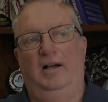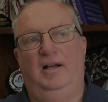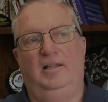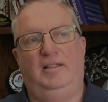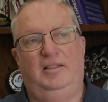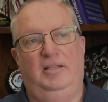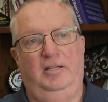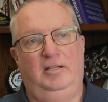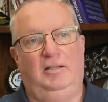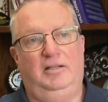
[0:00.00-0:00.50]
I
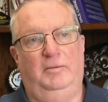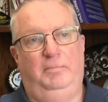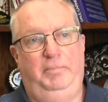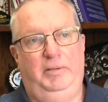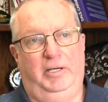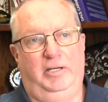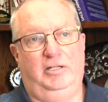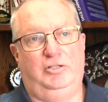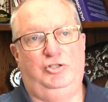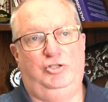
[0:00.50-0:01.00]
think the
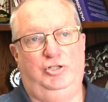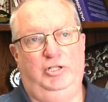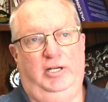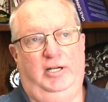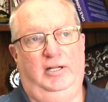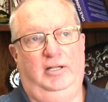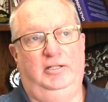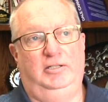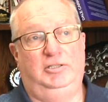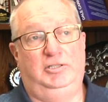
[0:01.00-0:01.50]
biggest
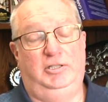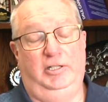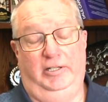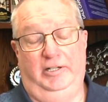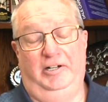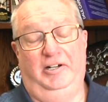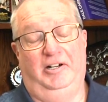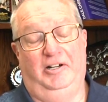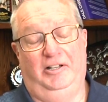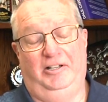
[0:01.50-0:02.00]
challenge
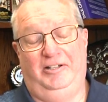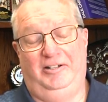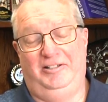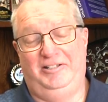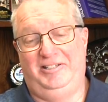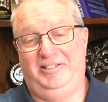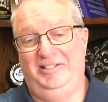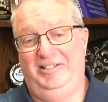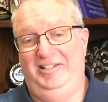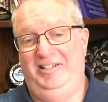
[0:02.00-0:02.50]
in our little
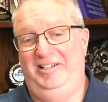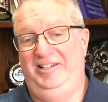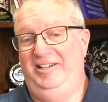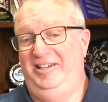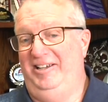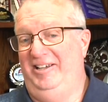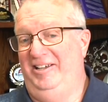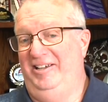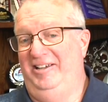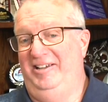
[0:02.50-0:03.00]

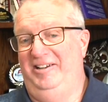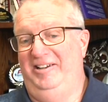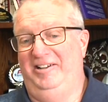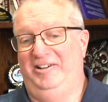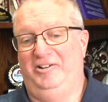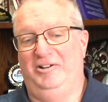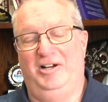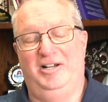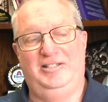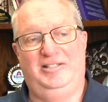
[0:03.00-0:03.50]
city and
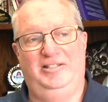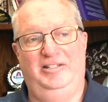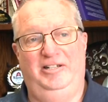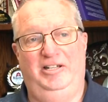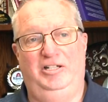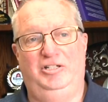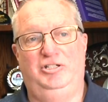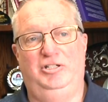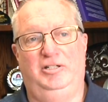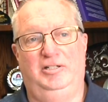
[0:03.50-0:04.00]
across the
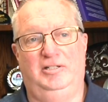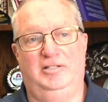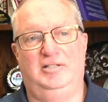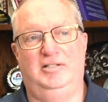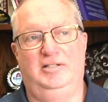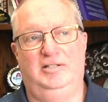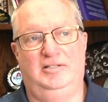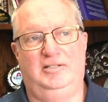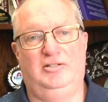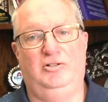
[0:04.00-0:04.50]
nation
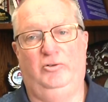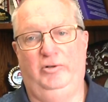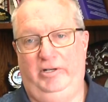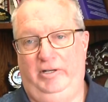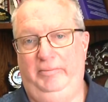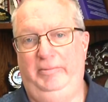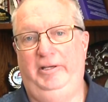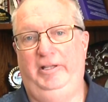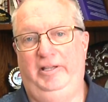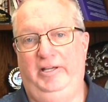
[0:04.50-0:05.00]
is going
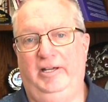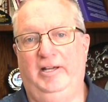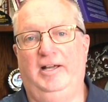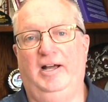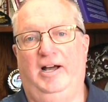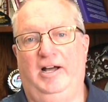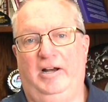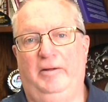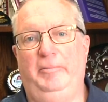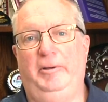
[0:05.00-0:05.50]
to be the
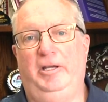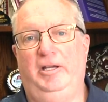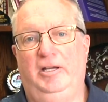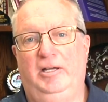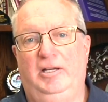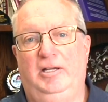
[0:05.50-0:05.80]
economy.